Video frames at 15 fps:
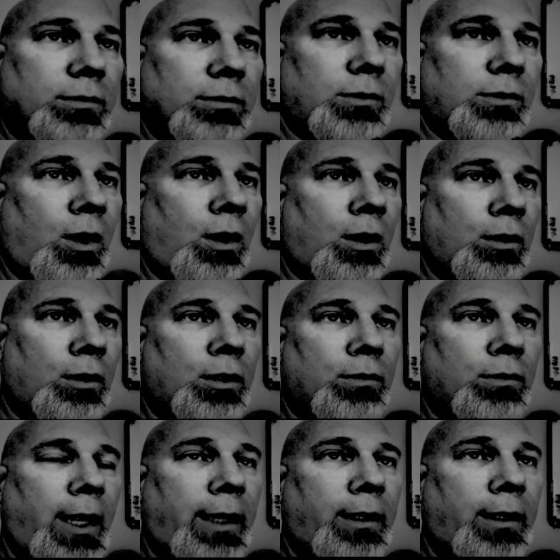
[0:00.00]
horror
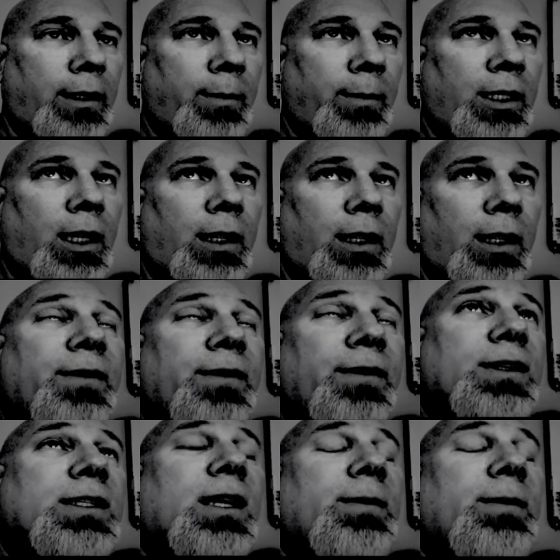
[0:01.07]
writer. I mean, the
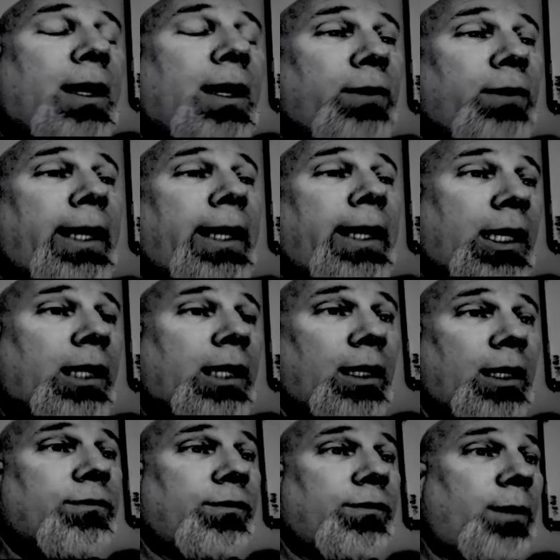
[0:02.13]
first time that I read
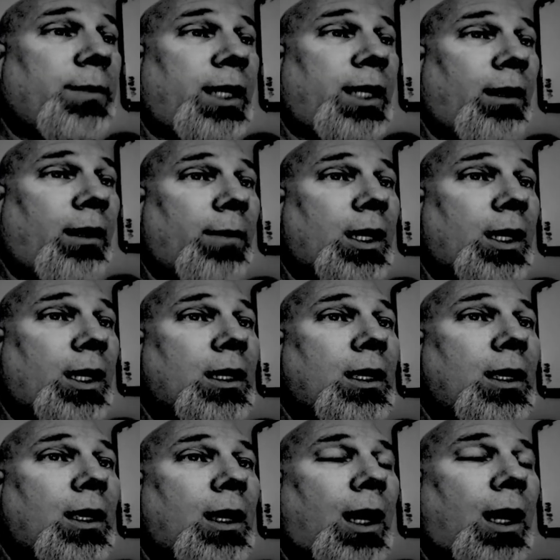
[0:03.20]
anything from him,
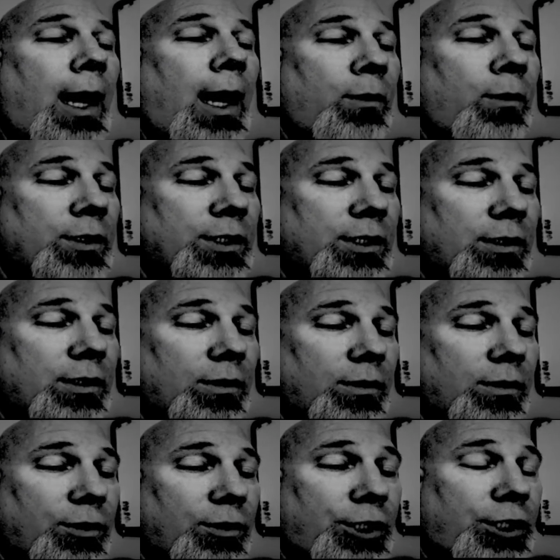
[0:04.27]
I was
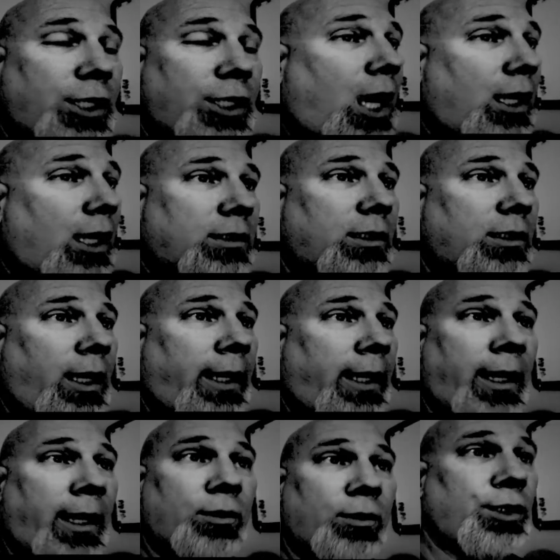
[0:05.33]
shocked at
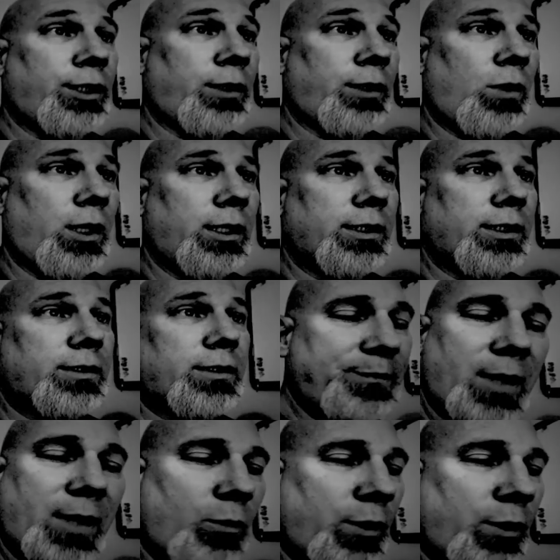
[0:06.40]
how good it was.
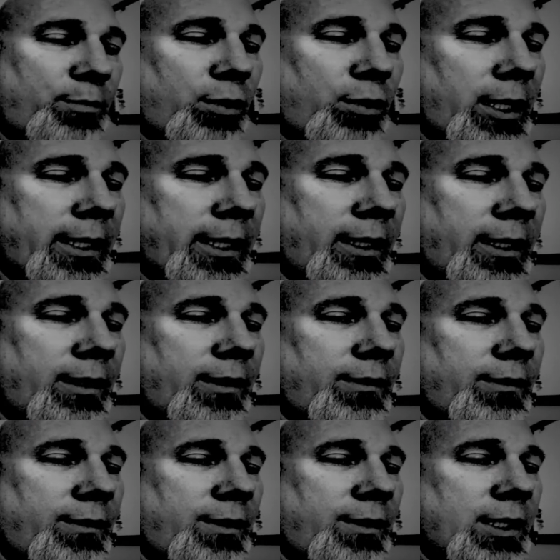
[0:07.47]
With Brian,
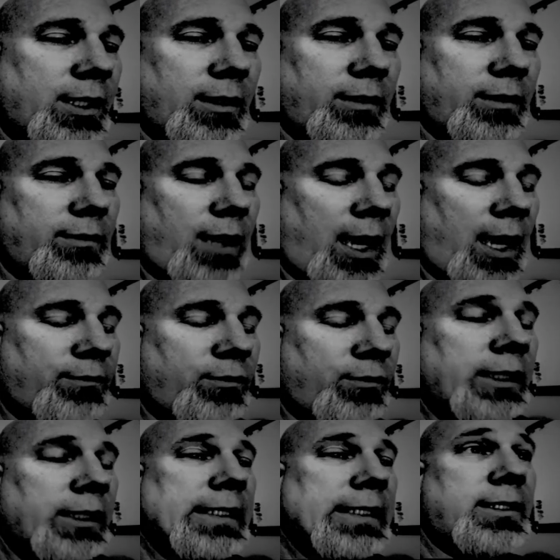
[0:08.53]
I
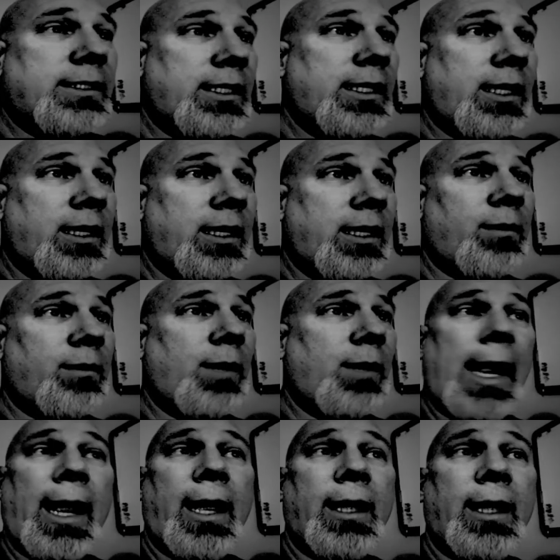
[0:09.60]
really see him
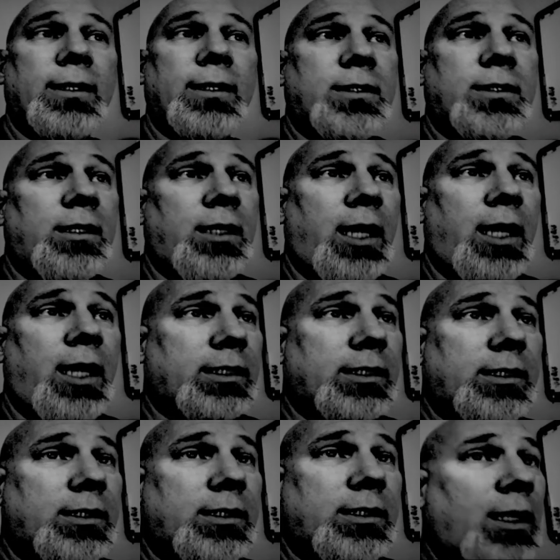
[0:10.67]
as the
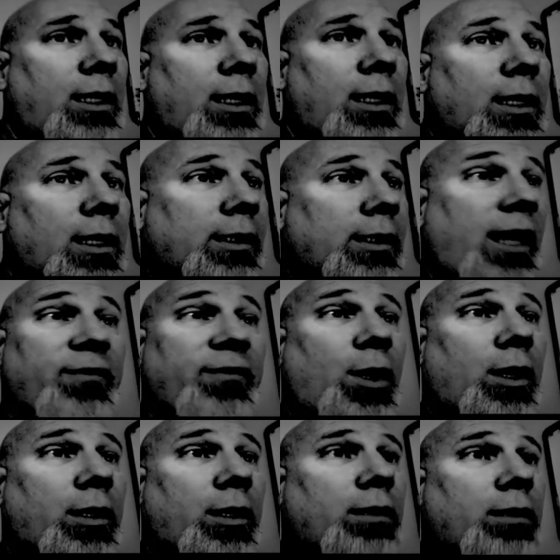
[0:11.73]
next Clive
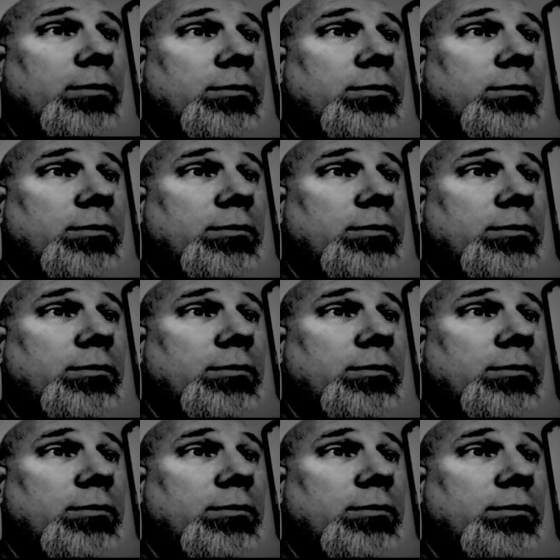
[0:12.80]
Barker,